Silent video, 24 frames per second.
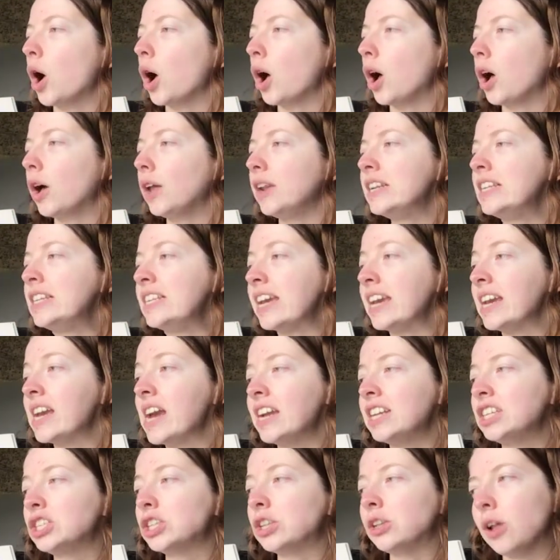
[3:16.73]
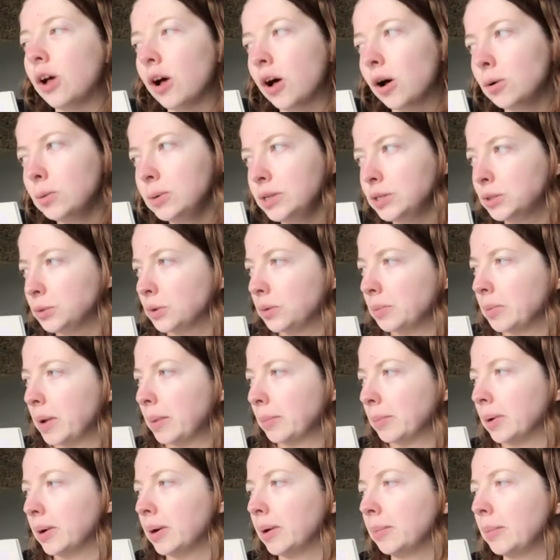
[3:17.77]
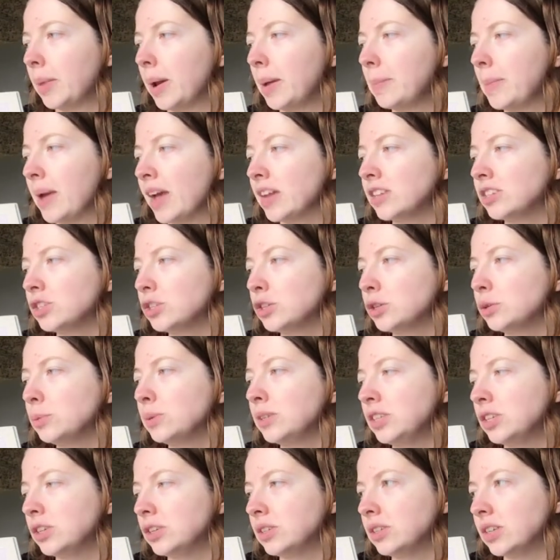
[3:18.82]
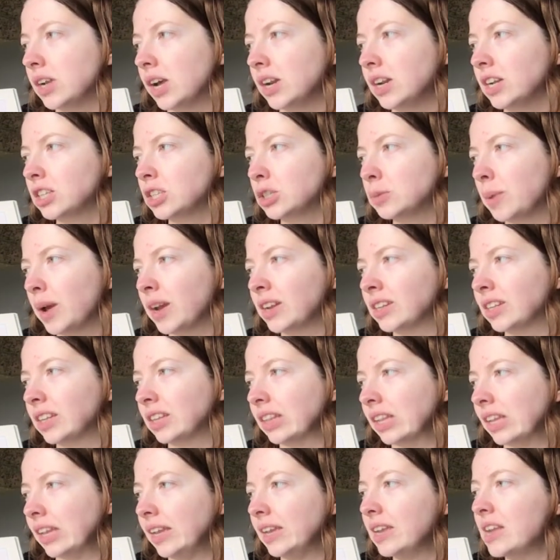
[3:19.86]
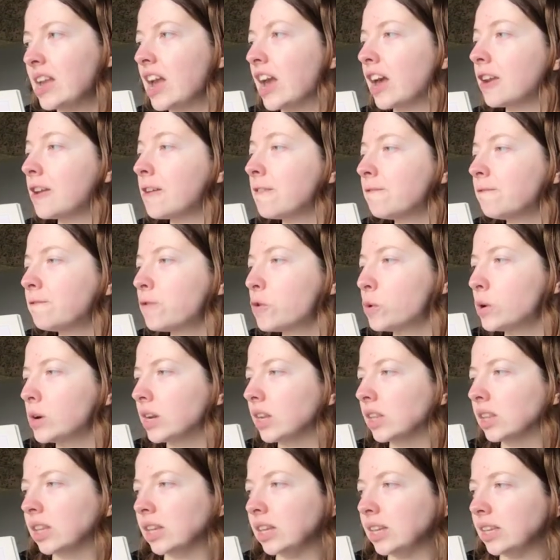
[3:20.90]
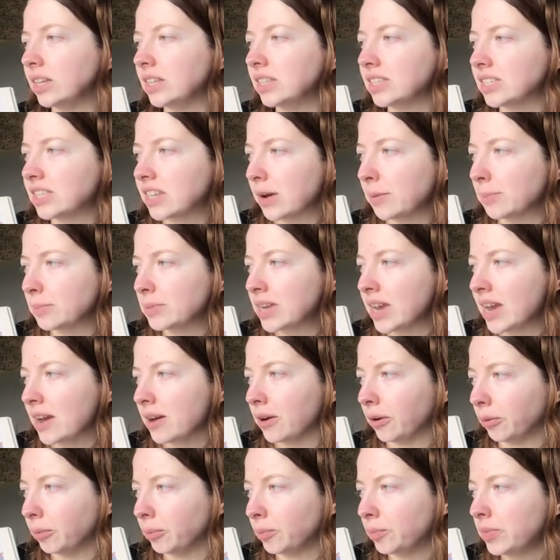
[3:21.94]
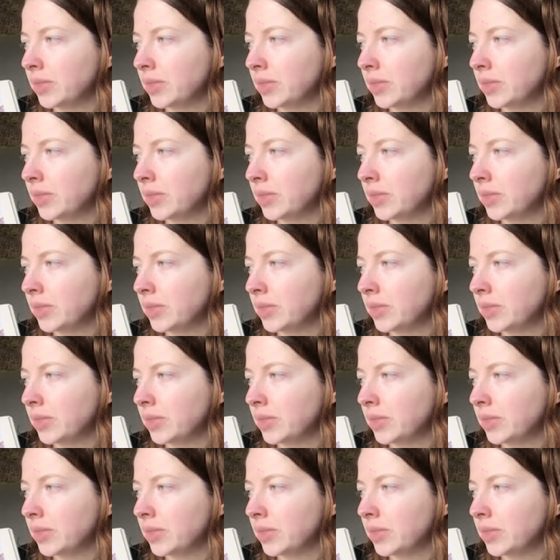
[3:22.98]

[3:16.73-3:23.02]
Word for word: On a day I shall always remember, my master returned unexpectedly, and a foreign lady stepped down.